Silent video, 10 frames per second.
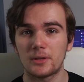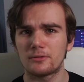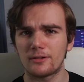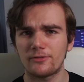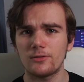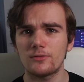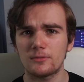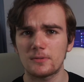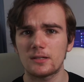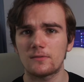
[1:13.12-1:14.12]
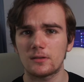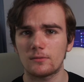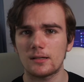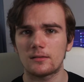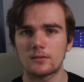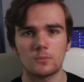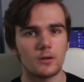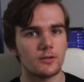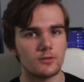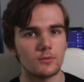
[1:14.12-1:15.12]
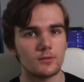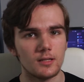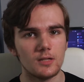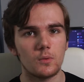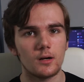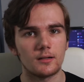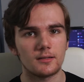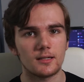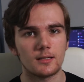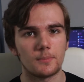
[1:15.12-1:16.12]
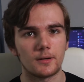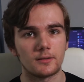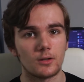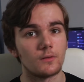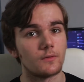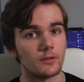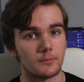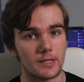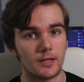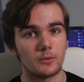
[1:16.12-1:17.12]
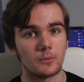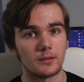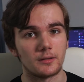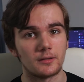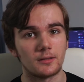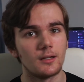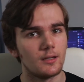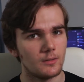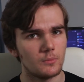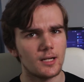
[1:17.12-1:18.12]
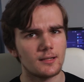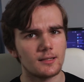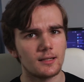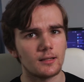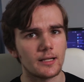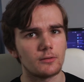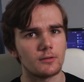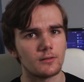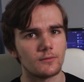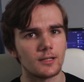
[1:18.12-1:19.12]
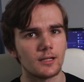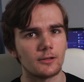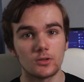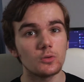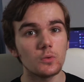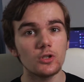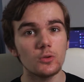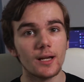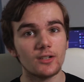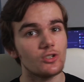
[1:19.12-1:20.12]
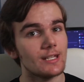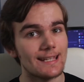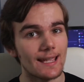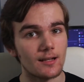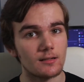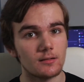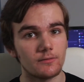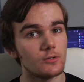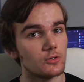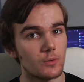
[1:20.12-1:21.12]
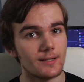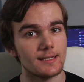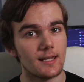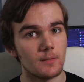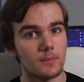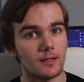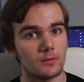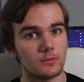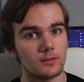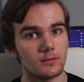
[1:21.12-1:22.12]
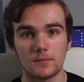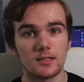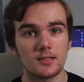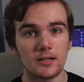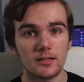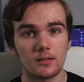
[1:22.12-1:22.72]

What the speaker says: there are a few specific reasons why I chose these wireless earbuds over the other ones. We'll get to that later in the video. So what do you actually get for your £28? Inside